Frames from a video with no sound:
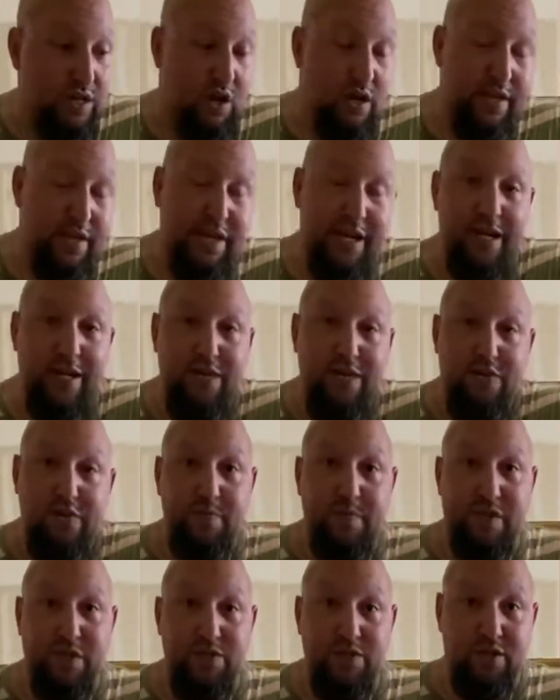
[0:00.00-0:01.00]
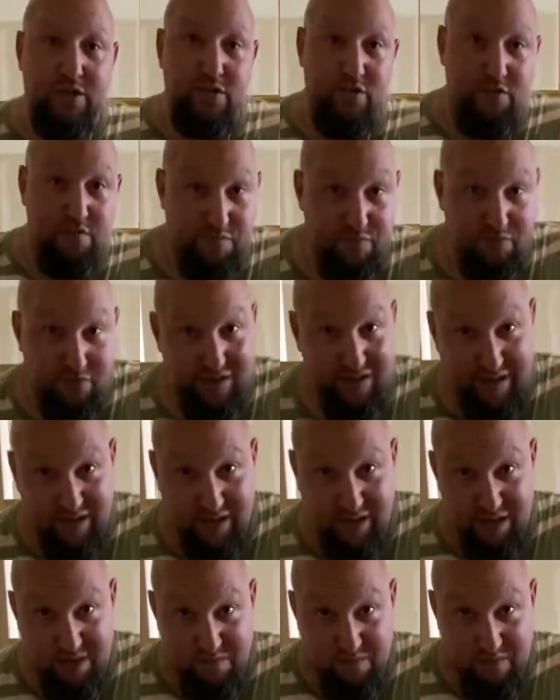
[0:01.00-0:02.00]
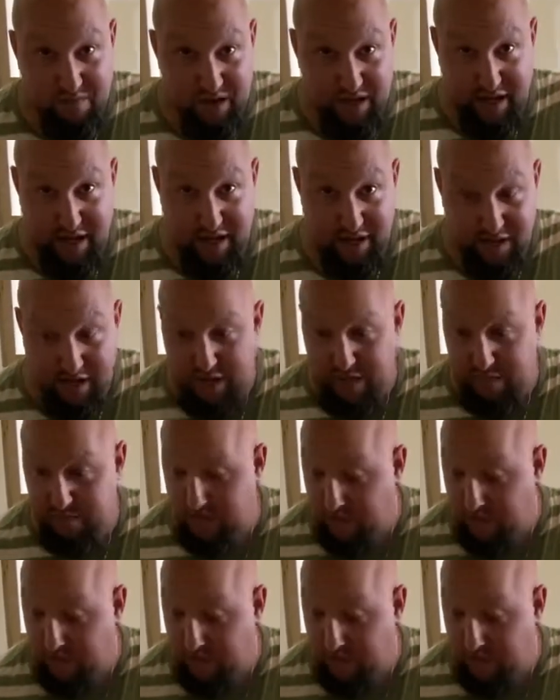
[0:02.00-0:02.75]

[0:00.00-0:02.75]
All you gotta do is make sure you do your pre-setup ahead of time.